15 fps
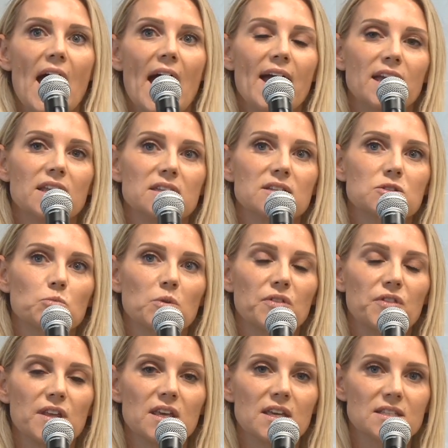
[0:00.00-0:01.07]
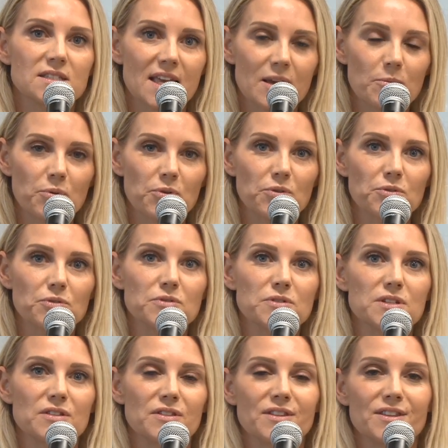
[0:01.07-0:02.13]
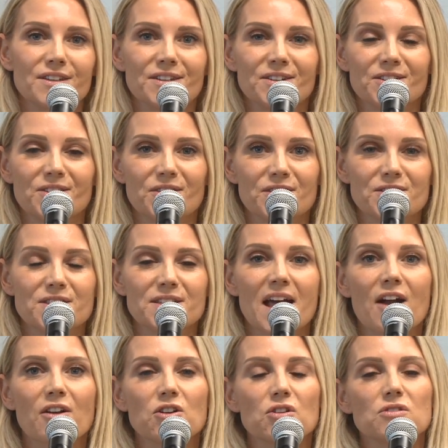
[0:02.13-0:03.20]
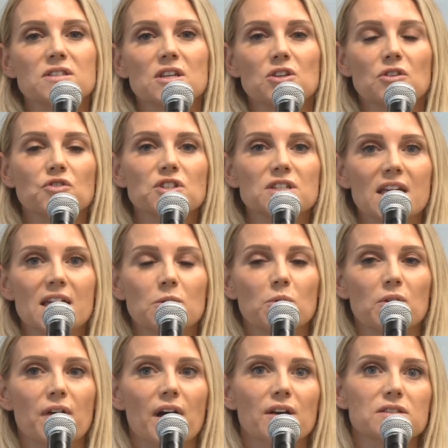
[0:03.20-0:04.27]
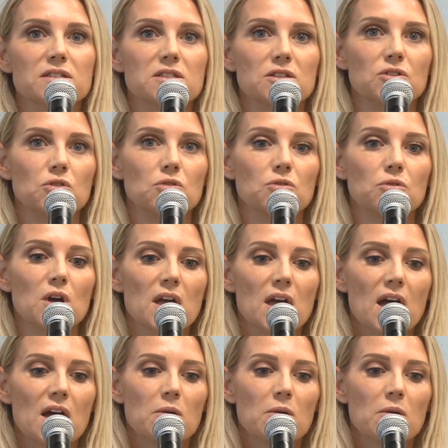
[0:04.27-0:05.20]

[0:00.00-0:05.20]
And with the examples and the scenarios that you shared with us, you